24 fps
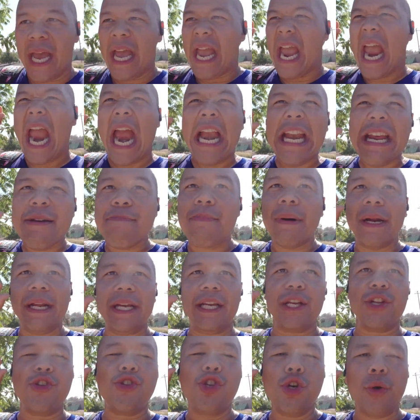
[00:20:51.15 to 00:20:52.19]
anybody
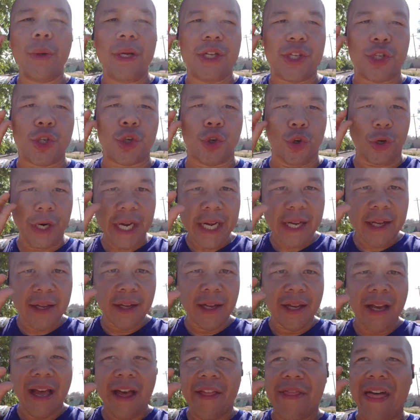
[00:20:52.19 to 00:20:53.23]
could do it trick
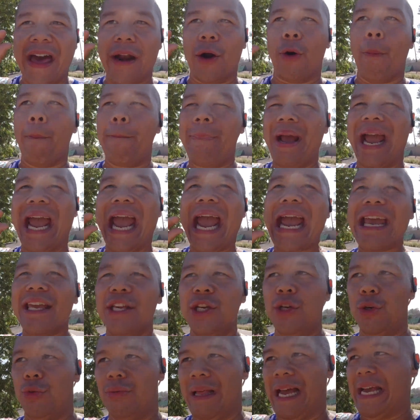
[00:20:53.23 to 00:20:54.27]
that'll pay
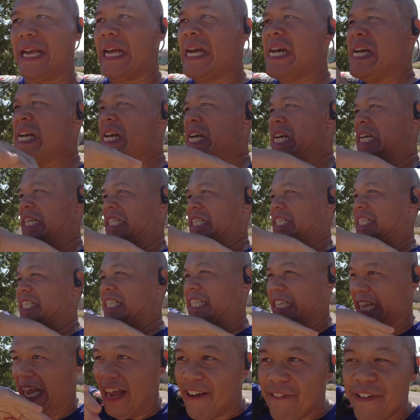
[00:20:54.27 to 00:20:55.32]
you like
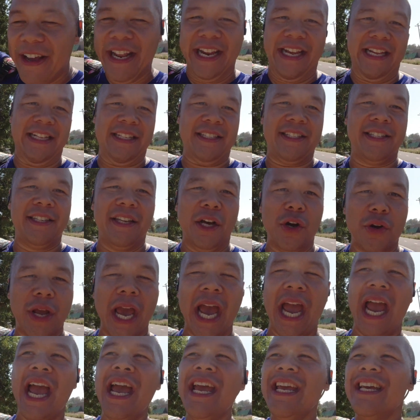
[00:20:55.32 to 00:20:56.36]
dividends,
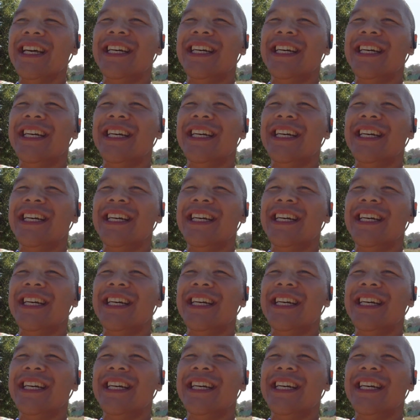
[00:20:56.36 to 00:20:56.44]
okay?